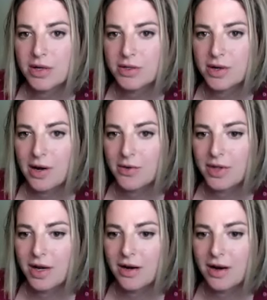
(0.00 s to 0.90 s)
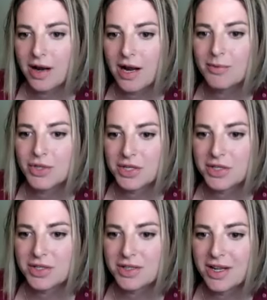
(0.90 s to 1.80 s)
writers are out there, and I'm
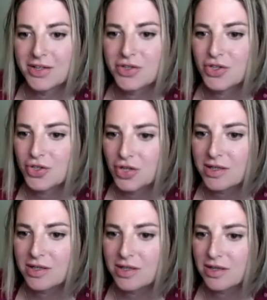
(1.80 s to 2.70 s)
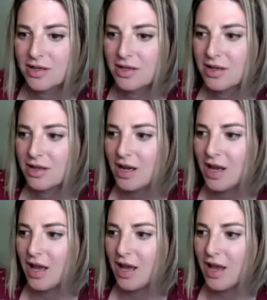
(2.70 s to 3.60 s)
just it's just
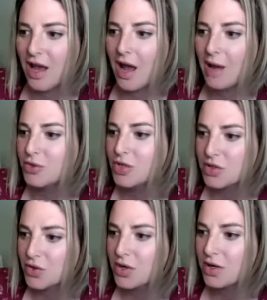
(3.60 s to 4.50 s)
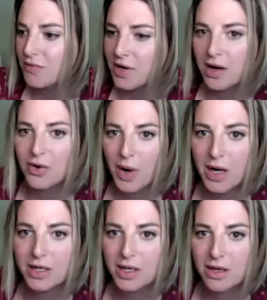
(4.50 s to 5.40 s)
I'm just going to figure out a
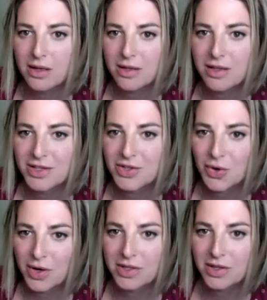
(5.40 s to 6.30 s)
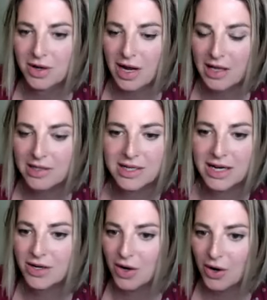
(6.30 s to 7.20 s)
way to get these stories in their hands, and
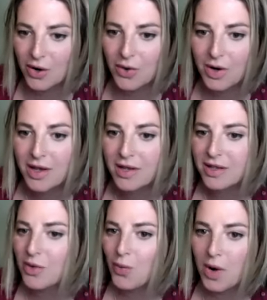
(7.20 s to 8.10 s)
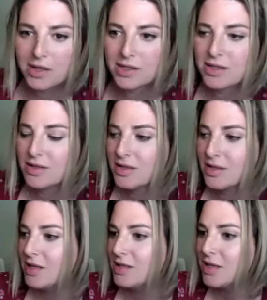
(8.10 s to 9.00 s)
I know that once
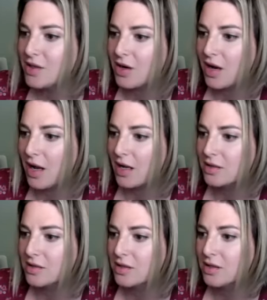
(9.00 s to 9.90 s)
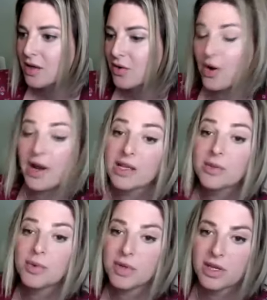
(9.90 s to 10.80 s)
it's in their hands or I had
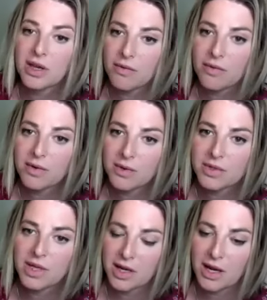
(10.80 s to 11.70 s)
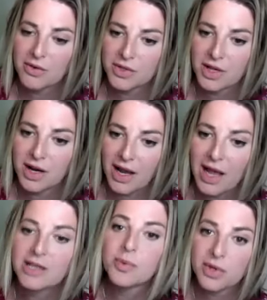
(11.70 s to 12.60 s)
to believe, it was like how you said, I
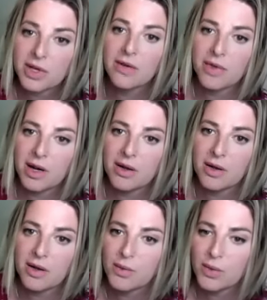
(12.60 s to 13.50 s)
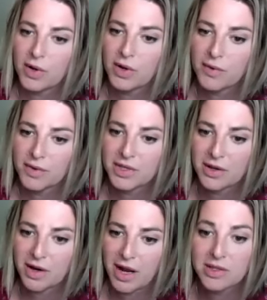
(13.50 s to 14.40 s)
had to believe that it, it, if it was in
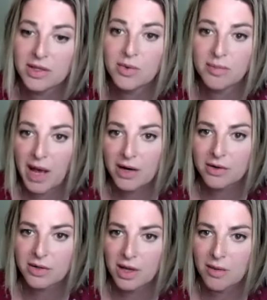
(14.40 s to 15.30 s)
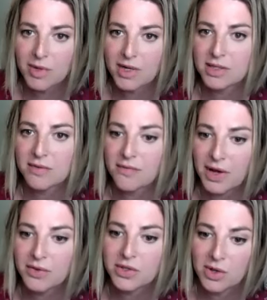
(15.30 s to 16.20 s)
their hands, it would matter to them because it
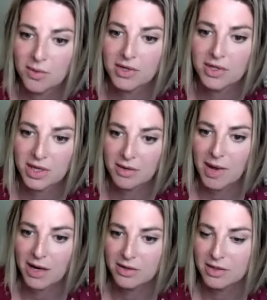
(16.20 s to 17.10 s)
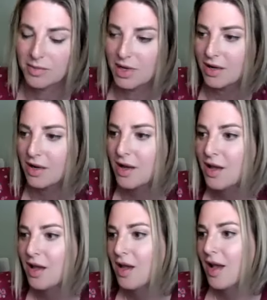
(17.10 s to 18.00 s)
felt so much like it mattered to me.
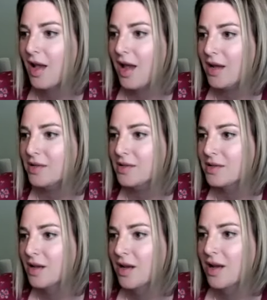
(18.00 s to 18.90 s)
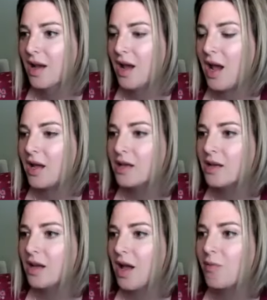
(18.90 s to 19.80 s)
Right. And
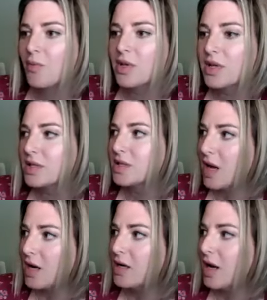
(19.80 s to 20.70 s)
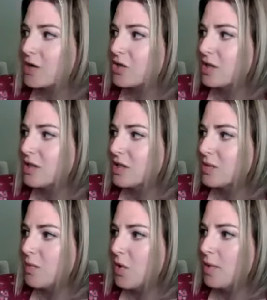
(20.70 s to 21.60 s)
I, I'm really excited actually at
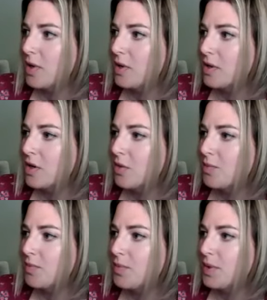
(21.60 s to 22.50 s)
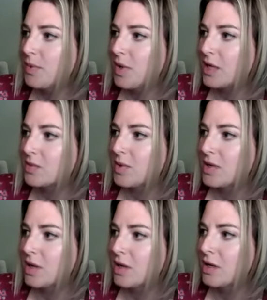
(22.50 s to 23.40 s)
this moment. You know, people ask
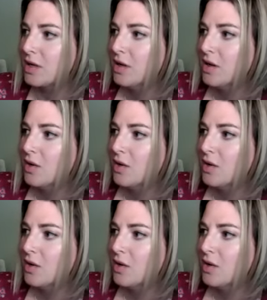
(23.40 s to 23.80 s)
me like,